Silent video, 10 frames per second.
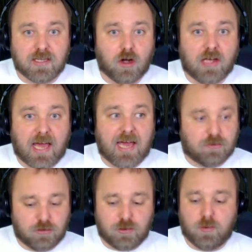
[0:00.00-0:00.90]
All it has
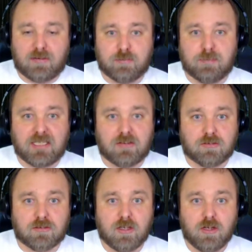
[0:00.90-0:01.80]
is
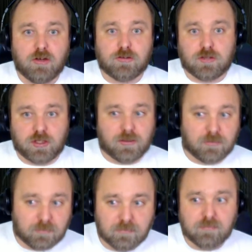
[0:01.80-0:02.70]
USBs, so you
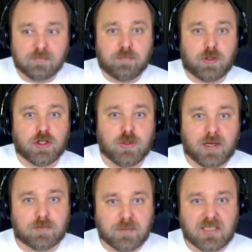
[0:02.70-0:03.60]
can put
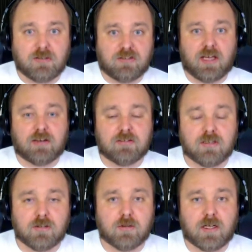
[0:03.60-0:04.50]
USB sticks
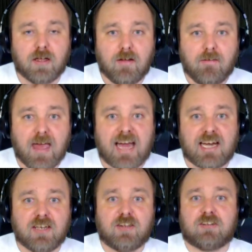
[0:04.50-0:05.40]
into it, and
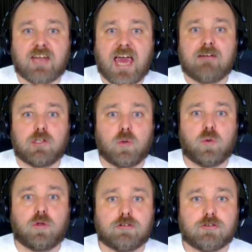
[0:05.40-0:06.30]
then doesn't have
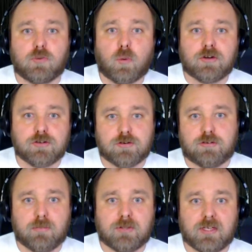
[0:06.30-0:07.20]
local storage or
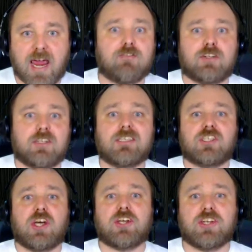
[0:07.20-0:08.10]
something. Everything's
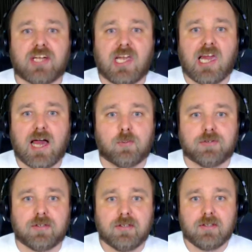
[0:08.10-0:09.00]
done in the cloud.
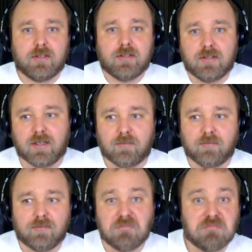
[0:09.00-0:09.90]

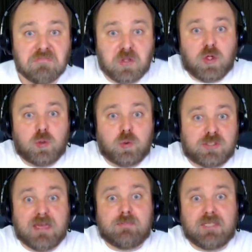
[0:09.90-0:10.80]
Who knows?
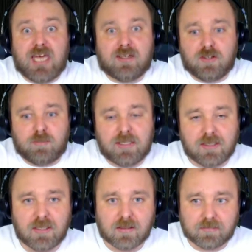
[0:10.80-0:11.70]
Maybe that could be a
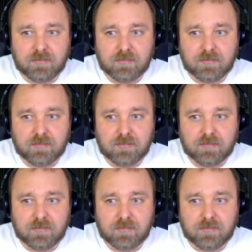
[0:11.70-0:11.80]
thing.